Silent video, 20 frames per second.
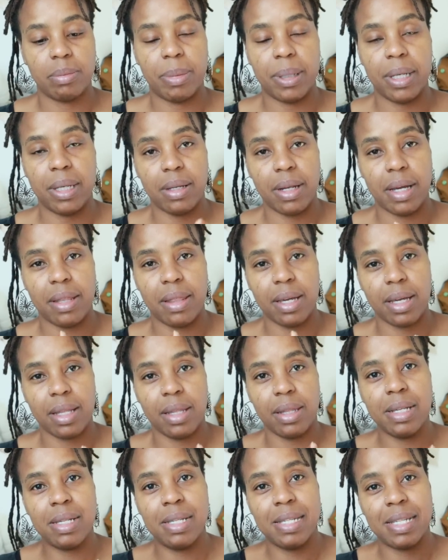but I think
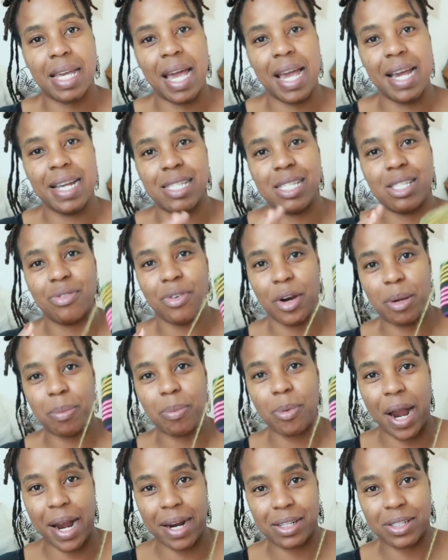in this case it's very
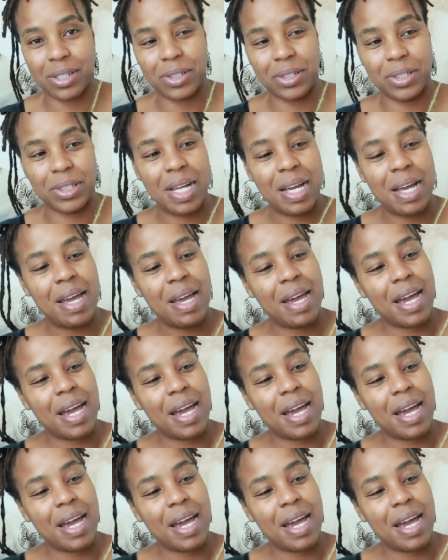practical,